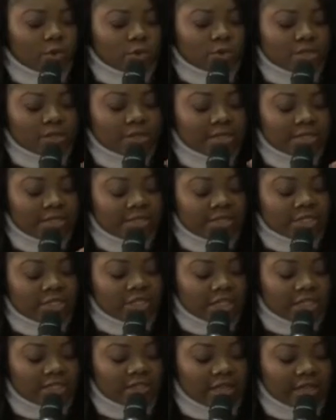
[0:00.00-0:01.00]
So
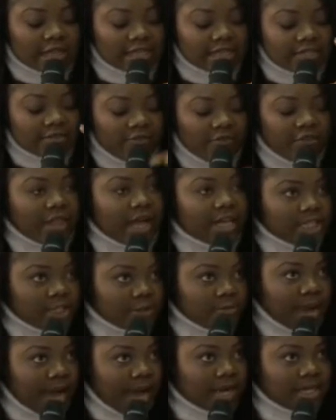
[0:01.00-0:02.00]
just let's
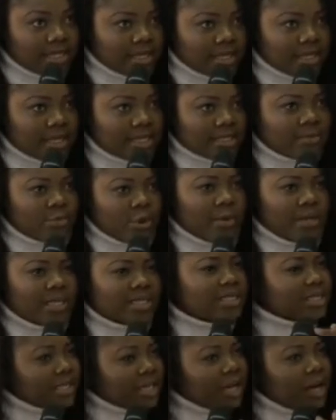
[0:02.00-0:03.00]
flash back to this
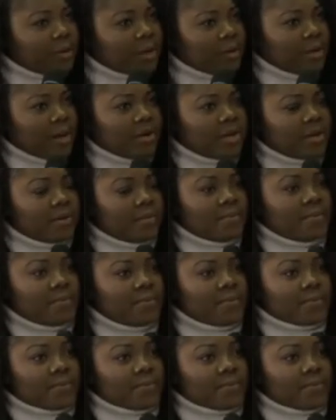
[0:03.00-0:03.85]
moment. Tell me about it.